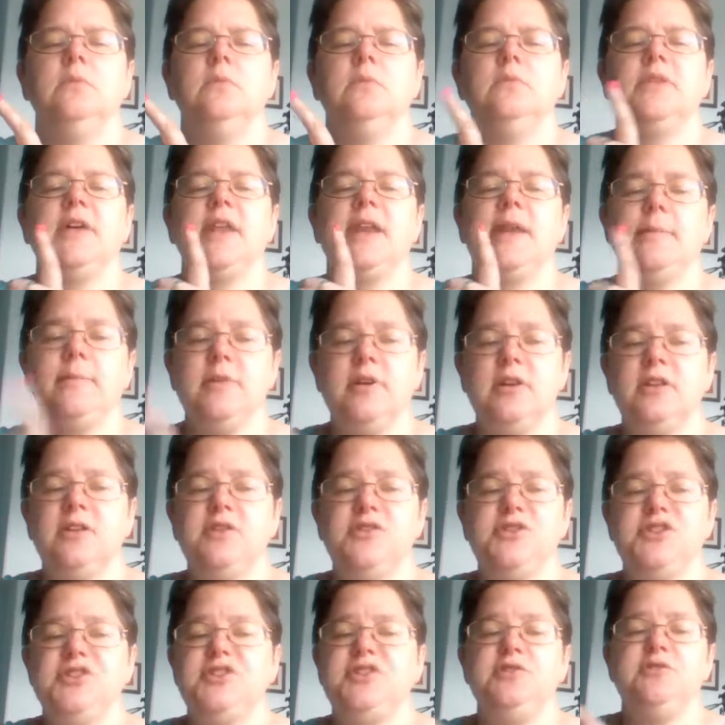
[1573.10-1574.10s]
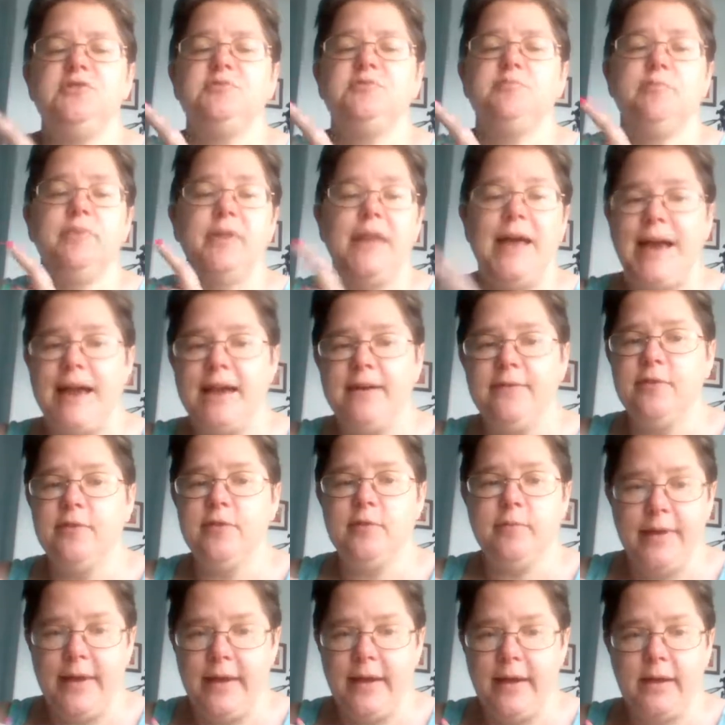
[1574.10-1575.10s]
that I'm going to just use black for
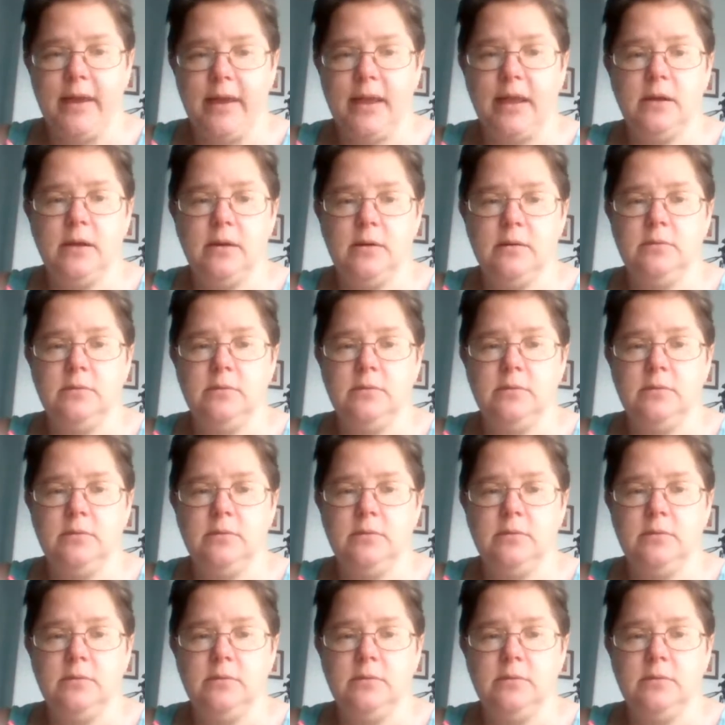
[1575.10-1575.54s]
the backing.